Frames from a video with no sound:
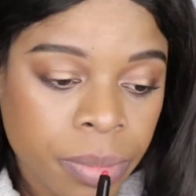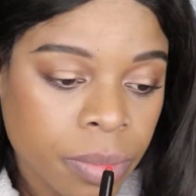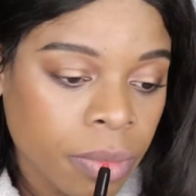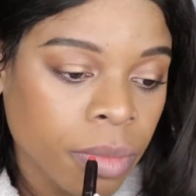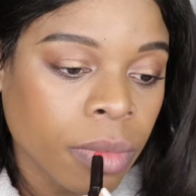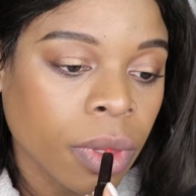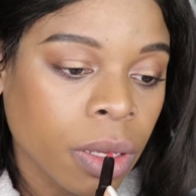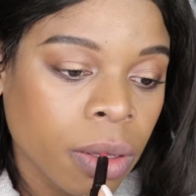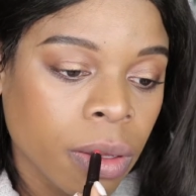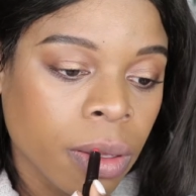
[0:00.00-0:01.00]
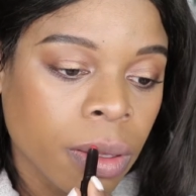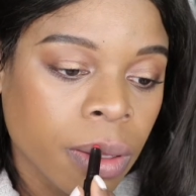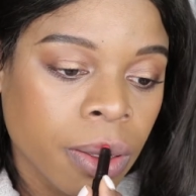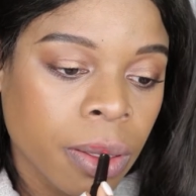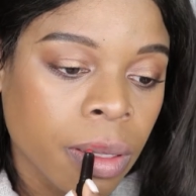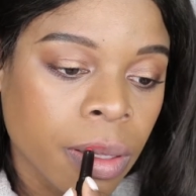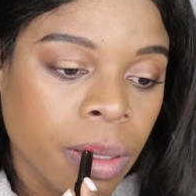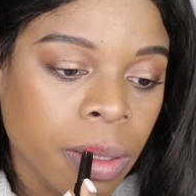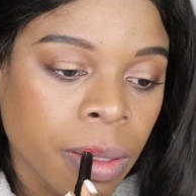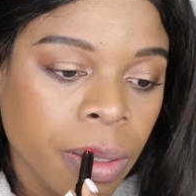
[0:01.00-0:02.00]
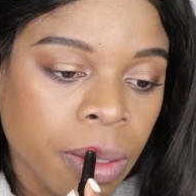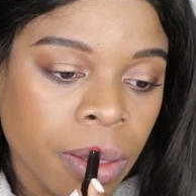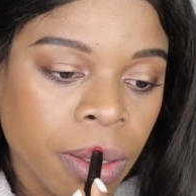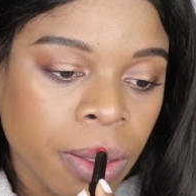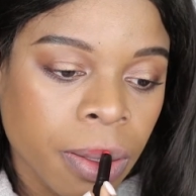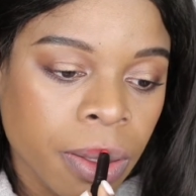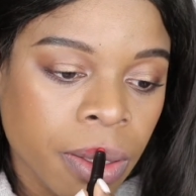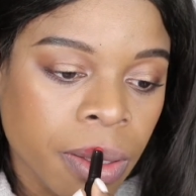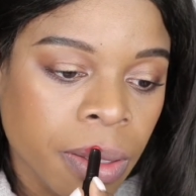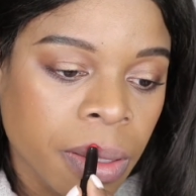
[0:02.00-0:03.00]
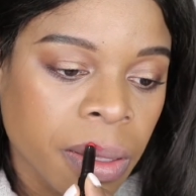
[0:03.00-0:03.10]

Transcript: (no one is talking)